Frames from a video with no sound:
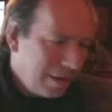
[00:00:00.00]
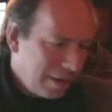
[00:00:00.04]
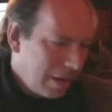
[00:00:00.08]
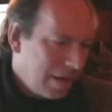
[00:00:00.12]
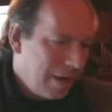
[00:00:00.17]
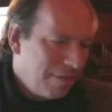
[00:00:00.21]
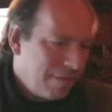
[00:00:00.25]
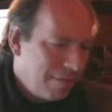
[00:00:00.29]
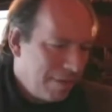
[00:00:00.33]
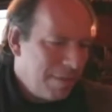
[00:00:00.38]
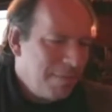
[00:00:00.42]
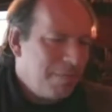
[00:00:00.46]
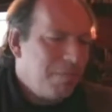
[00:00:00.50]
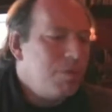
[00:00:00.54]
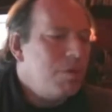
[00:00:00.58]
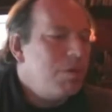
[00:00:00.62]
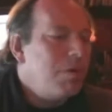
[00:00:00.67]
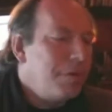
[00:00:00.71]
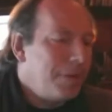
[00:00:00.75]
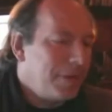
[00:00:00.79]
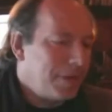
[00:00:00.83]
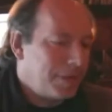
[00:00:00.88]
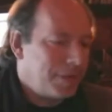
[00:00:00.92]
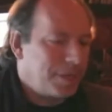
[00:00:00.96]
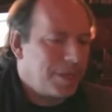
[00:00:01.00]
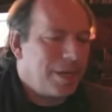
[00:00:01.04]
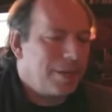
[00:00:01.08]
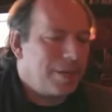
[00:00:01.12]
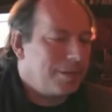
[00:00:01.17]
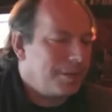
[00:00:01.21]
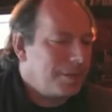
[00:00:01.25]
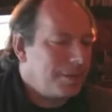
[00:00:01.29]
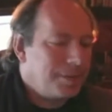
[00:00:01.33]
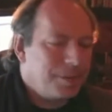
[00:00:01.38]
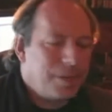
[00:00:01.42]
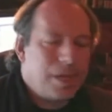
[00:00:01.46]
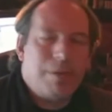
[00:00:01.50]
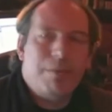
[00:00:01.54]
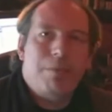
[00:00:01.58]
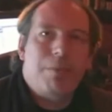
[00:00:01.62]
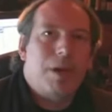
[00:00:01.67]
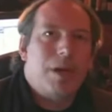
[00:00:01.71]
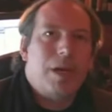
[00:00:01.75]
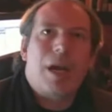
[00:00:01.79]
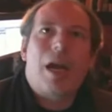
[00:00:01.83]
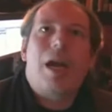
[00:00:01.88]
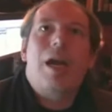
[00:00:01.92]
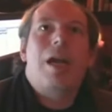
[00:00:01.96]
every movie starts the same
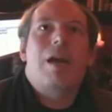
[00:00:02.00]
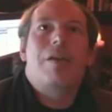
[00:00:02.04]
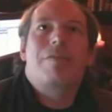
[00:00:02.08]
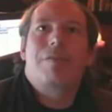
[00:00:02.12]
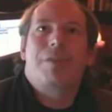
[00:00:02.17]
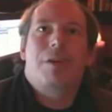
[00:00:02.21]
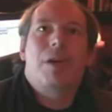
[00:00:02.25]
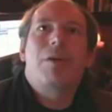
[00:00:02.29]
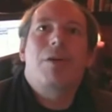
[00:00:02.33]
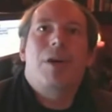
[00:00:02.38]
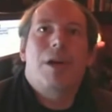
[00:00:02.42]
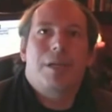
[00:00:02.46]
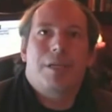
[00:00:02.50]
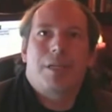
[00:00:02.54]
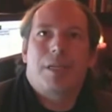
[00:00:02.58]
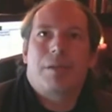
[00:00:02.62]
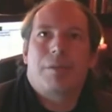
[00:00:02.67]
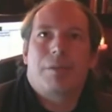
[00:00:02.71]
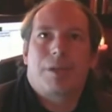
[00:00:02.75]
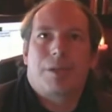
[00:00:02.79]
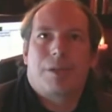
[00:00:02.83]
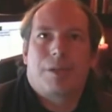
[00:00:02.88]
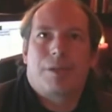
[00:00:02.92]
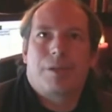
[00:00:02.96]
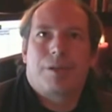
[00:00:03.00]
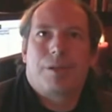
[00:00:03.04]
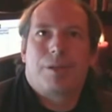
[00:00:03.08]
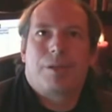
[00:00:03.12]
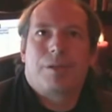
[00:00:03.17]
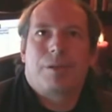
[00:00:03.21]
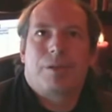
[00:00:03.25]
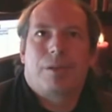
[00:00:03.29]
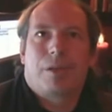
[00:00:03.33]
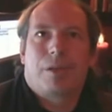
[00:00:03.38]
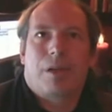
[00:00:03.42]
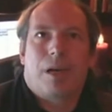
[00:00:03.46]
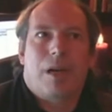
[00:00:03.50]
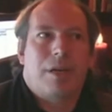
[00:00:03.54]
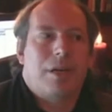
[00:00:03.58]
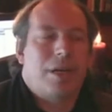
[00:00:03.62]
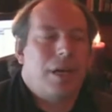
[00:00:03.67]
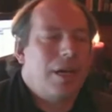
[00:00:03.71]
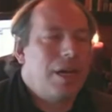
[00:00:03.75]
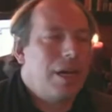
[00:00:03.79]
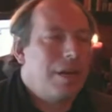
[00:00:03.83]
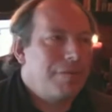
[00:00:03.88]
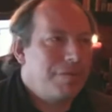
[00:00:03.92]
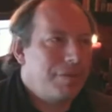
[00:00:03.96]
way. I have no idea what to do, and
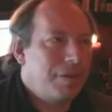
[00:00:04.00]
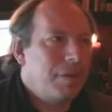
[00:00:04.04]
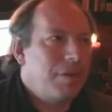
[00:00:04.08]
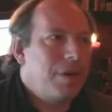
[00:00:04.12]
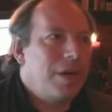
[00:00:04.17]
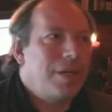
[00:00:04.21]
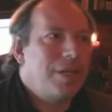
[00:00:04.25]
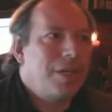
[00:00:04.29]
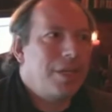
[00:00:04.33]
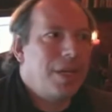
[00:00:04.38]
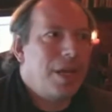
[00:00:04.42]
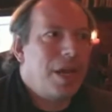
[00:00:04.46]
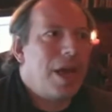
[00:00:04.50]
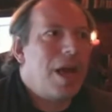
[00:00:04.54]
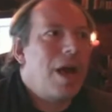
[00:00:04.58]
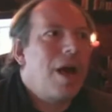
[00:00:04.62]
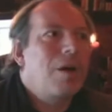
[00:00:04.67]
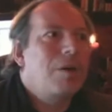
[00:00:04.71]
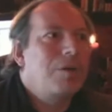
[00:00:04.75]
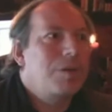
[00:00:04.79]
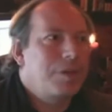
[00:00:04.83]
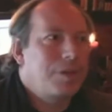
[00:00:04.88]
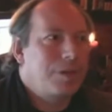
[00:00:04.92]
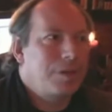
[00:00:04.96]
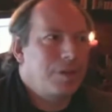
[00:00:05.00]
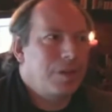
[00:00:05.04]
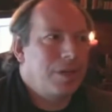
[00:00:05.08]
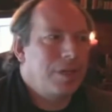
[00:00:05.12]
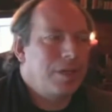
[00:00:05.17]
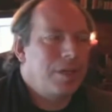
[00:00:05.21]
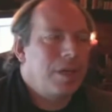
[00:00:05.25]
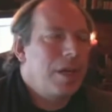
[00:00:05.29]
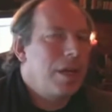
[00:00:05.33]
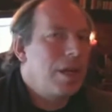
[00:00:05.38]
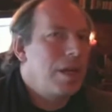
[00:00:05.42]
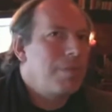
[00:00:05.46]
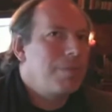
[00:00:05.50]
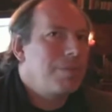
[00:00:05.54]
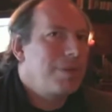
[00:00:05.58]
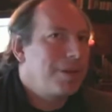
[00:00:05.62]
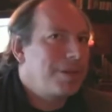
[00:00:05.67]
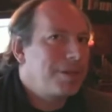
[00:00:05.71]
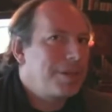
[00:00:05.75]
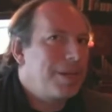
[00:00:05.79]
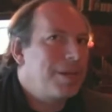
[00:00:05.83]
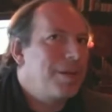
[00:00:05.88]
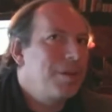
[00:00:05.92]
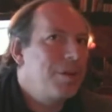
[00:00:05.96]
I have no idea how to do it.
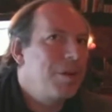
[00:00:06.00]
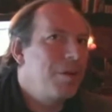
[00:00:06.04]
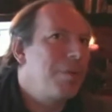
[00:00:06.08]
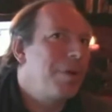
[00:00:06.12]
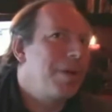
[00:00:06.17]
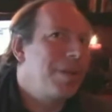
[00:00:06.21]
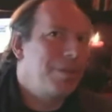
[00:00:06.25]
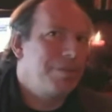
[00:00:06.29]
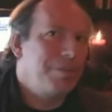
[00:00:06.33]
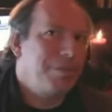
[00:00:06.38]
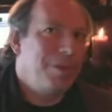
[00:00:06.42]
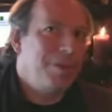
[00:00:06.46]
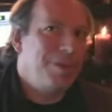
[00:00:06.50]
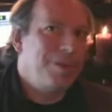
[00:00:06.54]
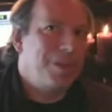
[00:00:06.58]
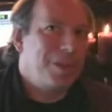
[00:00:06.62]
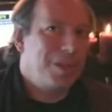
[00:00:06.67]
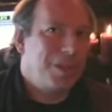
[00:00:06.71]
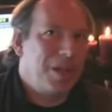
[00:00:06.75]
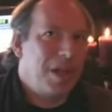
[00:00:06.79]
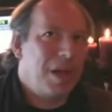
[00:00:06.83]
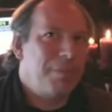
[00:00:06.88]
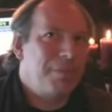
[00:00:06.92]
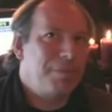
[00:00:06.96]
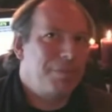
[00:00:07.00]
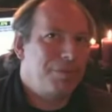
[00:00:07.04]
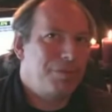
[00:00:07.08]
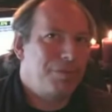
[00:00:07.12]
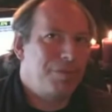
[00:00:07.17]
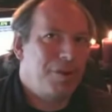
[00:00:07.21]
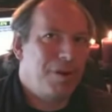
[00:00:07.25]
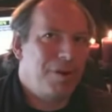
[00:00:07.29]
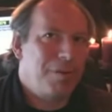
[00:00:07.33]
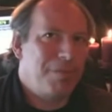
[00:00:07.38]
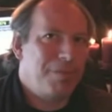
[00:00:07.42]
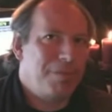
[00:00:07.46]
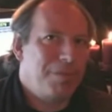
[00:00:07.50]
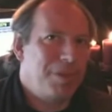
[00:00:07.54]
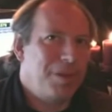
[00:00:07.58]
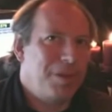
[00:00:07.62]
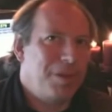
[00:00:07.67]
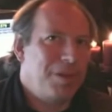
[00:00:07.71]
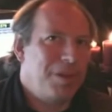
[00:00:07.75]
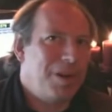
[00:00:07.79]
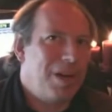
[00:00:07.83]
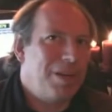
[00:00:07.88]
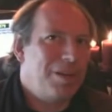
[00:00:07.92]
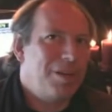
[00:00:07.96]
Plus, I don't know where the music comes from.
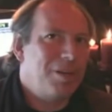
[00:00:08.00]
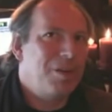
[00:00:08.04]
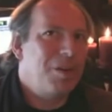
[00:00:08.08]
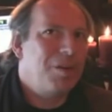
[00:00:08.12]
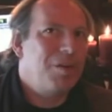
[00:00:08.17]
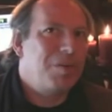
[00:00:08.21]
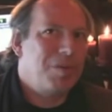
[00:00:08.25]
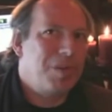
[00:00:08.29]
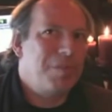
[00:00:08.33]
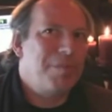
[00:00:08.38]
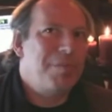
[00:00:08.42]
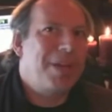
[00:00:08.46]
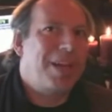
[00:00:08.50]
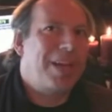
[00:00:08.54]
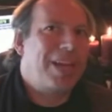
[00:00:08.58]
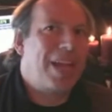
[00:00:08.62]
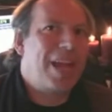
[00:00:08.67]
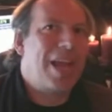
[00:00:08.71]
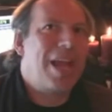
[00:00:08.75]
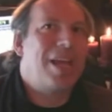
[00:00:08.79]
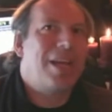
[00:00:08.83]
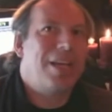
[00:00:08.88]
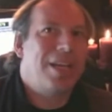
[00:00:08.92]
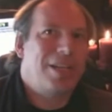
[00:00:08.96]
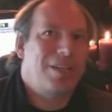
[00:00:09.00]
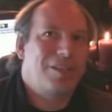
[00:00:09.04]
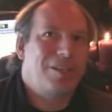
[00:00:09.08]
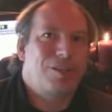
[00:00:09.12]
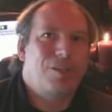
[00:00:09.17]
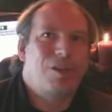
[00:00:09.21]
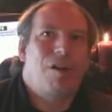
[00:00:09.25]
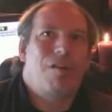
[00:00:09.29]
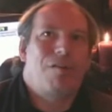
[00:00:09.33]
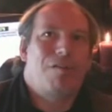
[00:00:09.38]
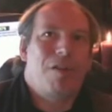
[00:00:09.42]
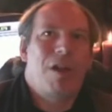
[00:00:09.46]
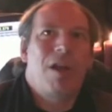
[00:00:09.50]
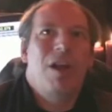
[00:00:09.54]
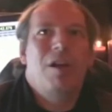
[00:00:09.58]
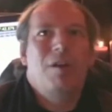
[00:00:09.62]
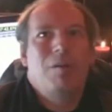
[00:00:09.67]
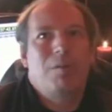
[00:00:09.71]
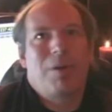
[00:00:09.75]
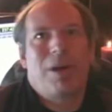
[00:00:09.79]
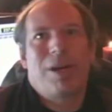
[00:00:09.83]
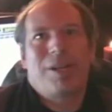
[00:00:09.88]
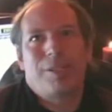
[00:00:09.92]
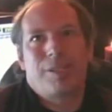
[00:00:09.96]
I don't know the mechanics of
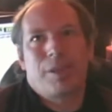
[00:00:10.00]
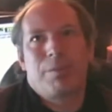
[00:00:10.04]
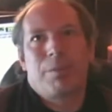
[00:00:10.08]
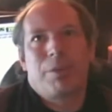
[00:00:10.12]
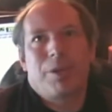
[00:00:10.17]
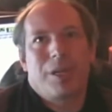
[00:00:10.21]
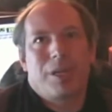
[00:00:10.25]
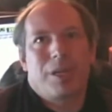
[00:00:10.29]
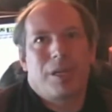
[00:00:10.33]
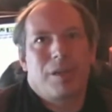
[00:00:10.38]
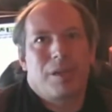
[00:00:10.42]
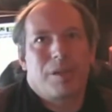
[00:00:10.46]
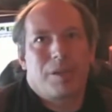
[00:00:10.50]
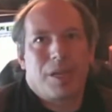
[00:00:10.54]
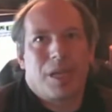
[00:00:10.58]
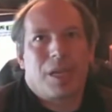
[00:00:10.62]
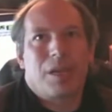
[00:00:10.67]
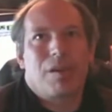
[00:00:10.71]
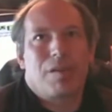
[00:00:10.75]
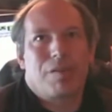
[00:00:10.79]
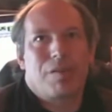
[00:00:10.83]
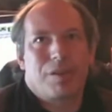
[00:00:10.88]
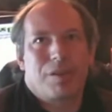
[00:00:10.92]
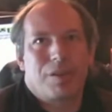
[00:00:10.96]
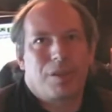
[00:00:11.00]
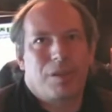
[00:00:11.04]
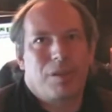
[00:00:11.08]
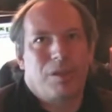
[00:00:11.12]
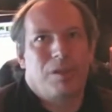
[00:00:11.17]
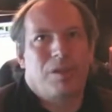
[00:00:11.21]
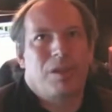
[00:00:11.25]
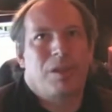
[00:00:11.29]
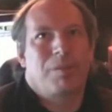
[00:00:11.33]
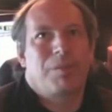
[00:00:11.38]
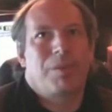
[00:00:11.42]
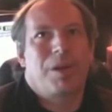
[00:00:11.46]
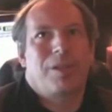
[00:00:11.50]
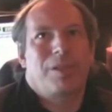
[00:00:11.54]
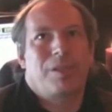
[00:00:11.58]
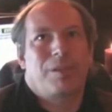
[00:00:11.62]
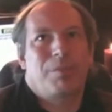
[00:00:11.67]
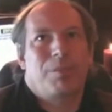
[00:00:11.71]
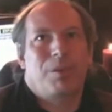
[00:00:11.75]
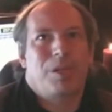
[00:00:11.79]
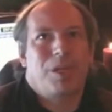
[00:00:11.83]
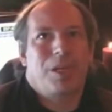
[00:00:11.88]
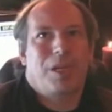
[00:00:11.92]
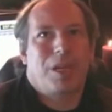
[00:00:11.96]
why somebody can think of a tune and why
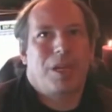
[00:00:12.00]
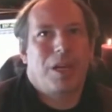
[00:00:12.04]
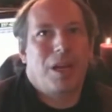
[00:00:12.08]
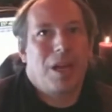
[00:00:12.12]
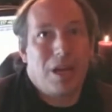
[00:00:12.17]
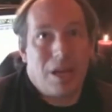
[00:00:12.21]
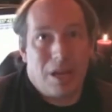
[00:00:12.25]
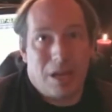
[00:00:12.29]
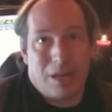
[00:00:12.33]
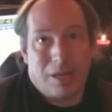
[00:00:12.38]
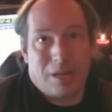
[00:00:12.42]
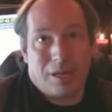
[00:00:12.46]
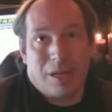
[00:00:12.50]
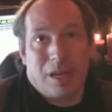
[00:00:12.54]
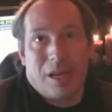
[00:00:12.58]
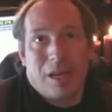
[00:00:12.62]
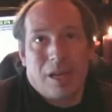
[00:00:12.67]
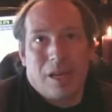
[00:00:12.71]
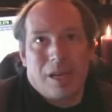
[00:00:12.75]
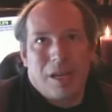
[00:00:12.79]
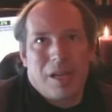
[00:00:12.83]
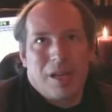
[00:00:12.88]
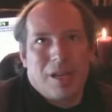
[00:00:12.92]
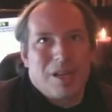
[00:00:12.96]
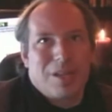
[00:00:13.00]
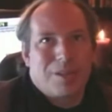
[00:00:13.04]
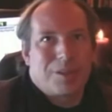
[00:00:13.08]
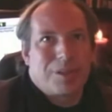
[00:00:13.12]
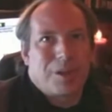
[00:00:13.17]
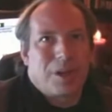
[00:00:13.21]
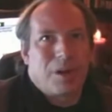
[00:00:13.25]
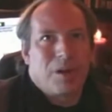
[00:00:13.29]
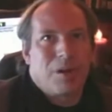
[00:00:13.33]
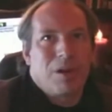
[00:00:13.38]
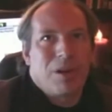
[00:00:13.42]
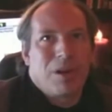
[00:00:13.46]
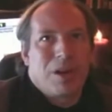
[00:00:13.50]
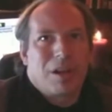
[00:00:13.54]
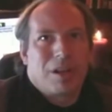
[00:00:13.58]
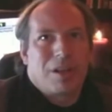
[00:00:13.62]
somebody can't. So,